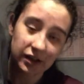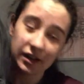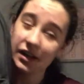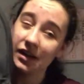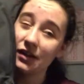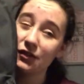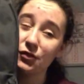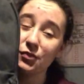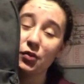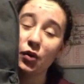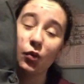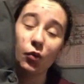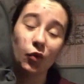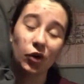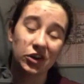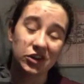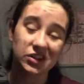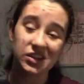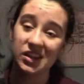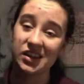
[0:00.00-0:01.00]
I didn't even put
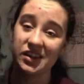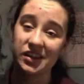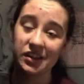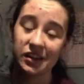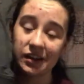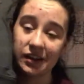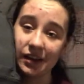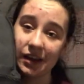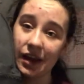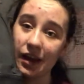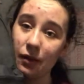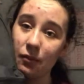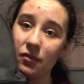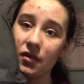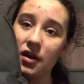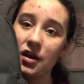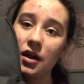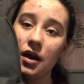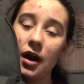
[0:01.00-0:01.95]
1 cent into the game,